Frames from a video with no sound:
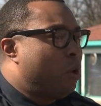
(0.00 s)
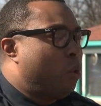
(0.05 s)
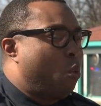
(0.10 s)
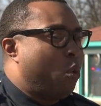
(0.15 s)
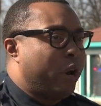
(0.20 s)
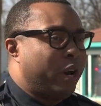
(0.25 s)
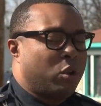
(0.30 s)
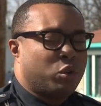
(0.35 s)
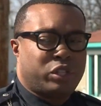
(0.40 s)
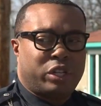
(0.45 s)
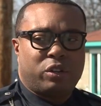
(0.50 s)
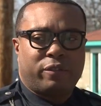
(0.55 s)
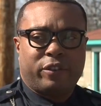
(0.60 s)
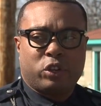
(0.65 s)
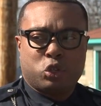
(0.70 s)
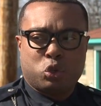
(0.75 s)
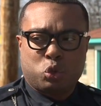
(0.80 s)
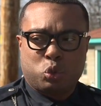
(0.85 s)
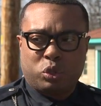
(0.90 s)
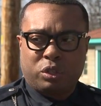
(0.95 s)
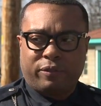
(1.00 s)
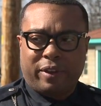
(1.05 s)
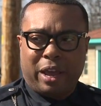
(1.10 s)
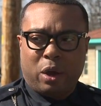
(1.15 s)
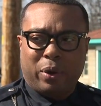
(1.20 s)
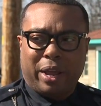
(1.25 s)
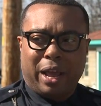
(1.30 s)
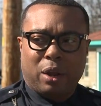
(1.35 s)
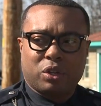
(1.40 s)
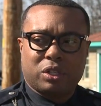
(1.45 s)
One of those individuals was
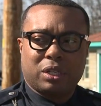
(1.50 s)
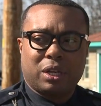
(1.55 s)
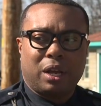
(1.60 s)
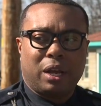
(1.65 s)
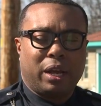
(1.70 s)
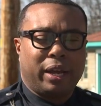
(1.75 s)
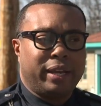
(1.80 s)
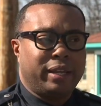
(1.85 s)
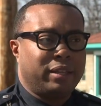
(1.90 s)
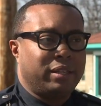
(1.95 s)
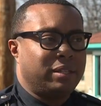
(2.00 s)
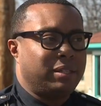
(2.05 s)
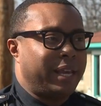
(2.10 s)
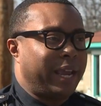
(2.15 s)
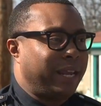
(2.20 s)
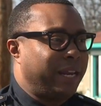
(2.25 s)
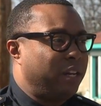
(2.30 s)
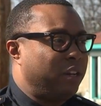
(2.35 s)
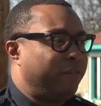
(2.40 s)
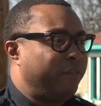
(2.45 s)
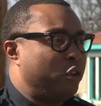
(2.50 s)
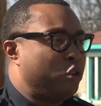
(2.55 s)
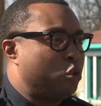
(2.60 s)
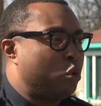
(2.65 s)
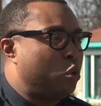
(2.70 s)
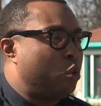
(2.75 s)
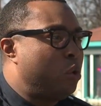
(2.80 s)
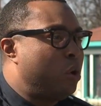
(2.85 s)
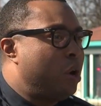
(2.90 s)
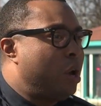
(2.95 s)
found outside. The second
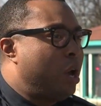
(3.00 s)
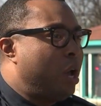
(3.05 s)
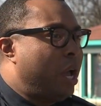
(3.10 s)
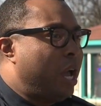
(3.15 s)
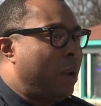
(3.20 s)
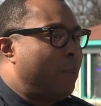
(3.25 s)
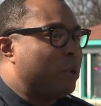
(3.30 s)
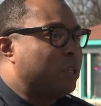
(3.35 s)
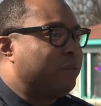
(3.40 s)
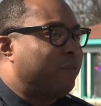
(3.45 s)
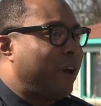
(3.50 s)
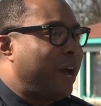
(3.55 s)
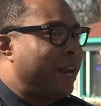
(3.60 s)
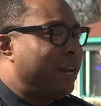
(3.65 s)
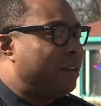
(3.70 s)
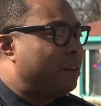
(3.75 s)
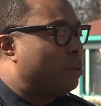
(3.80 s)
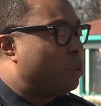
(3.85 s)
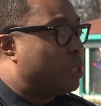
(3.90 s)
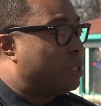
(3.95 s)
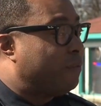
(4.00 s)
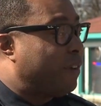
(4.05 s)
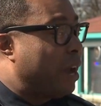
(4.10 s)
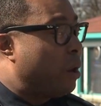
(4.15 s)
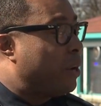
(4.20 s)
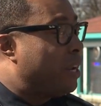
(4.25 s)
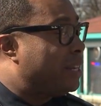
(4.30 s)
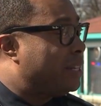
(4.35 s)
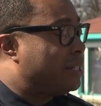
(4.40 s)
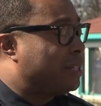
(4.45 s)
individual um, was, was,
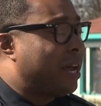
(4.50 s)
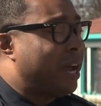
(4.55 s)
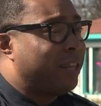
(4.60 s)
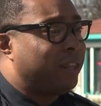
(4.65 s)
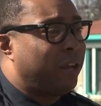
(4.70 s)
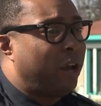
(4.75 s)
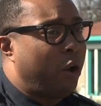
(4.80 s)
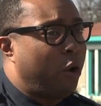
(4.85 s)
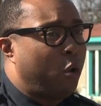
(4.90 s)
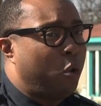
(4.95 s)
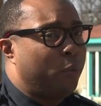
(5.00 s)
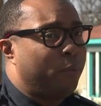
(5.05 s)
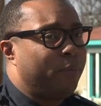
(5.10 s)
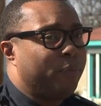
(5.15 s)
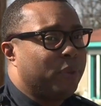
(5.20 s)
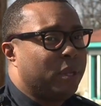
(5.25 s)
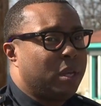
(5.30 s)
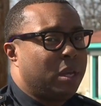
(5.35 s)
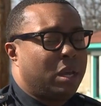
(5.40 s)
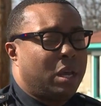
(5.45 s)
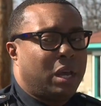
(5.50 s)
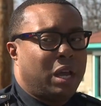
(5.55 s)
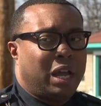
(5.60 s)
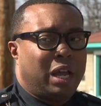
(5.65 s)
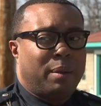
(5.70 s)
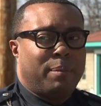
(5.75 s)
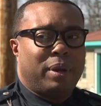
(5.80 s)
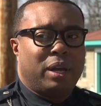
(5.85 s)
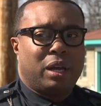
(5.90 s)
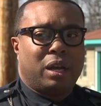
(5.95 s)
found inside the home.
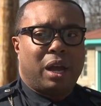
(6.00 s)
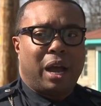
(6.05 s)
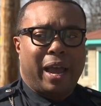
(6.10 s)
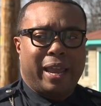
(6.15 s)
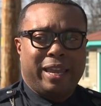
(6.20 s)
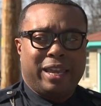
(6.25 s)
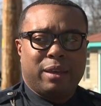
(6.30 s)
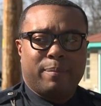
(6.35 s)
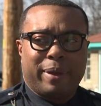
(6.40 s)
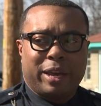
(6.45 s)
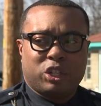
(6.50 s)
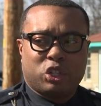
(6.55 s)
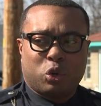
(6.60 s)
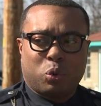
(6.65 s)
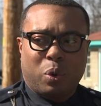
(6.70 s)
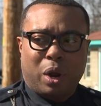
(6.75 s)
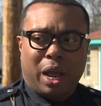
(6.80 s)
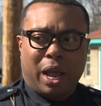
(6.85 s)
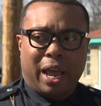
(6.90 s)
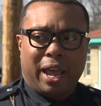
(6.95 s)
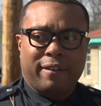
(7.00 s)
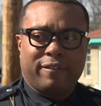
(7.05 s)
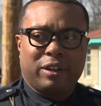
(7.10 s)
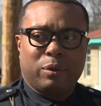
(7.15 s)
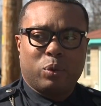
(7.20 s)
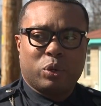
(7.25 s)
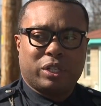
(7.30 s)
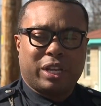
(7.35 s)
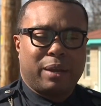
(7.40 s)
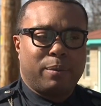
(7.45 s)
Um, IEMS arrived
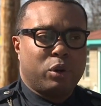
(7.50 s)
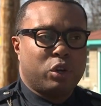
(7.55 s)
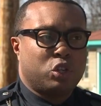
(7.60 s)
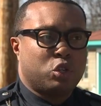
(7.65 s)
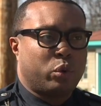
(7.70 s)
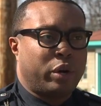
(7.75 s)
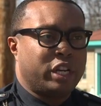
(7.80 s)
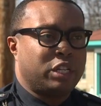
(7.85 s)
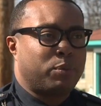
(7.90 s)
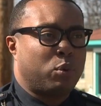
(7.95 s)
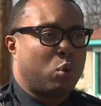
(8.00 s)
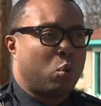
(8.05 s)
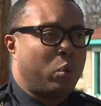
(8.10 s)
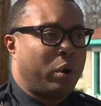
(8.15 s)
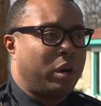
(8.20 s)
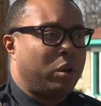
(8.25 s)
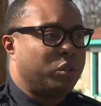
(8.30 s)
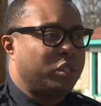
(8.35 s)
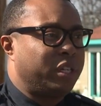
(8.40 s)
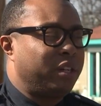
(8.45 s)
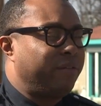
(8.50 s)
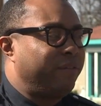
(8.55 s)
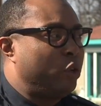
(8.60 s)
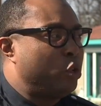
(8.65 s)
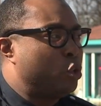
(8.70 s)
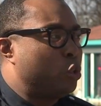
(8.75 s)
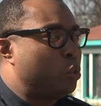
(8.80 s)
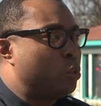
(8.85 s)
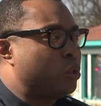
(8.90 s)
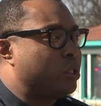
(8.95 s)
and was able to transport one of those
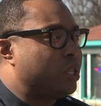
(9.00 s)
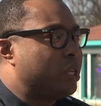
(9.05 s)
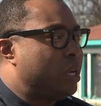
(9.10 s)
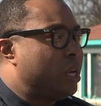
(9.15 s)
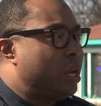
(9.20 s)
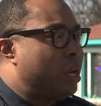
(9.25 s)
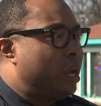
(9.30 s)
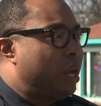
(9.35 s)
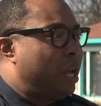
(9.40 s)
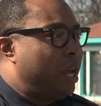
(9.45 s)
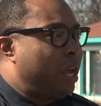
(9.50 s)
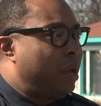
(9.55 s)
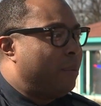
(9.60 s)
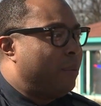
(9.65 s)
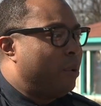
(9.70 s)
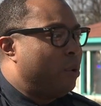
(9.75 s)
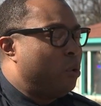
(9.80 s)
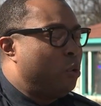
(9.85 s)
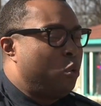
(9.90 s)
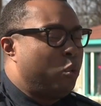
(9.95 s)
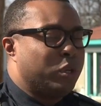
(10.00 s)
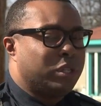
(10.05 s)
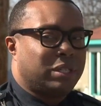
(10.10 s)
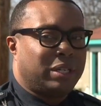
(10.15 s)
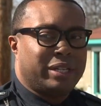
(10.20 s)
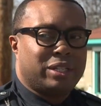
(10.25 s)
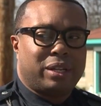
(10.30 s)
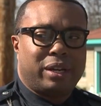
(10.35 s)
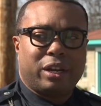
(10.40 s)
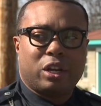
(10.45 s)
individuals um, who was
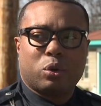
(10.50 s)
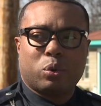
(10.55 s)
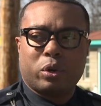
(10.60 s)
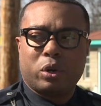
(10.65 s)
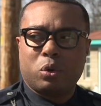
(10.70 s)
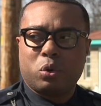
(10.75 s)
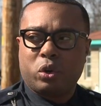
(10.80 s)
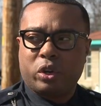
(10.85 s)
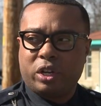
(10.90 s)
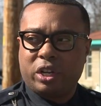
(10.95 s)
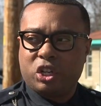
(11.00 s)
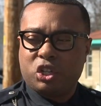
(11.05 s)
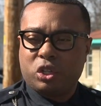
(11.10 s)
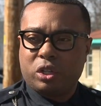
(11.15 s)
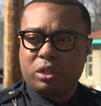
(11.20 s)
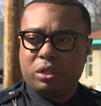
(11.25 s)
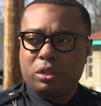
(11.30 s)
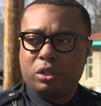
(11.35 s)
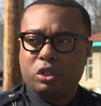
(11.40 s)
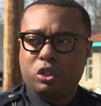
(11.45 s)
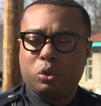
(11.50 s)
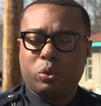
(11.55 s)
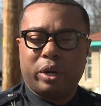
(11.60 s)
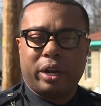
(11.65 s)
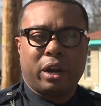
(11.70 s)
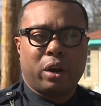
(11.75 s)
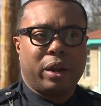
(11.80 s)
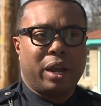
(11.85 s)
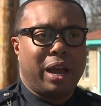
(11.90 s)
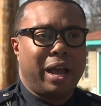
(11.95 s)
listed in critical condition to an
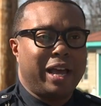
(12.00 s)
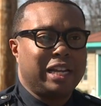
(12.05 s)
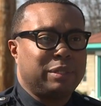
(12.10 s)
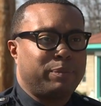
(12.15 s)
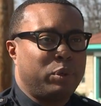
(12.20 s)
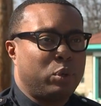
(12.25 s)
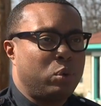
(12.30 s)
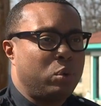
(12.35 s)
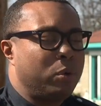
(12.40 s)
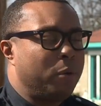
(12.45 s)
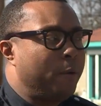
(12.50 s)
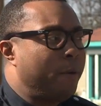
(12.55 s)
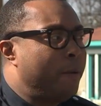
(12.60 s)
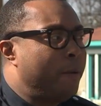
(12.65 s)
area hospital.